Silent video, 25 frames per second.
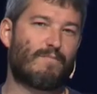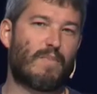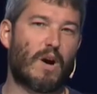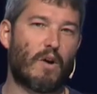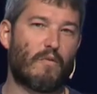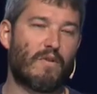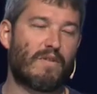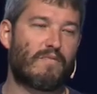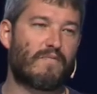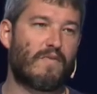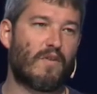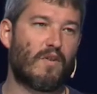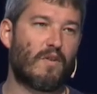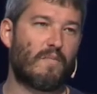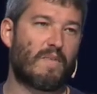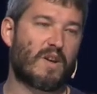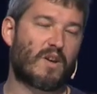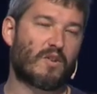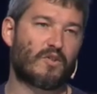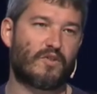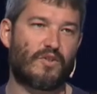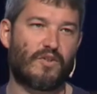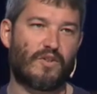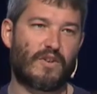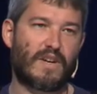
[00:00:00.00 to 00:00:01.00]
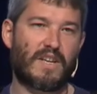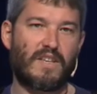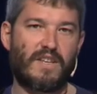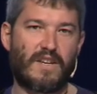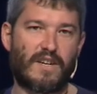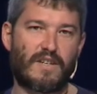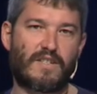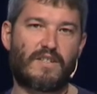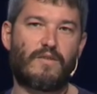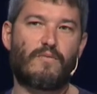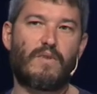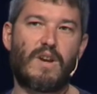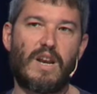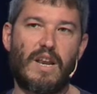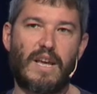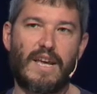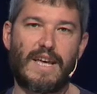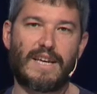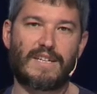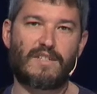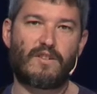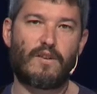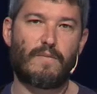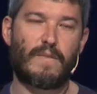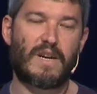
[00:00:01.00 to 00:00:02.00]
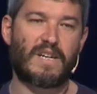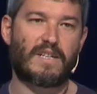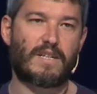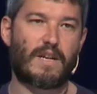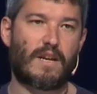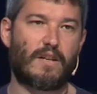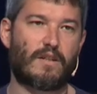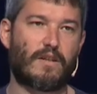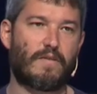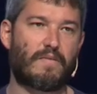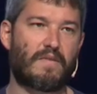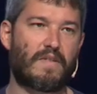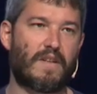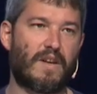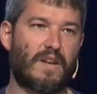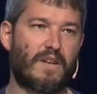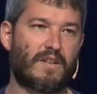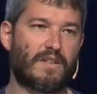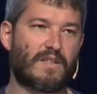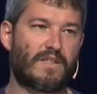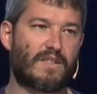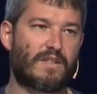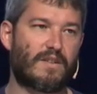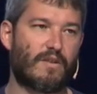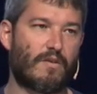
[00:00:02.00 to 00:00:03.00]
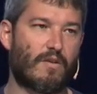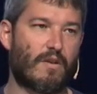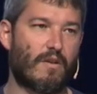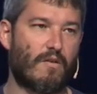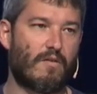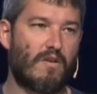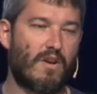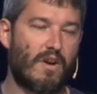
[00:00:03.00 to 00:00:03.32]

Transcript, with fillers: powerful because you can just really customize a lot of things, You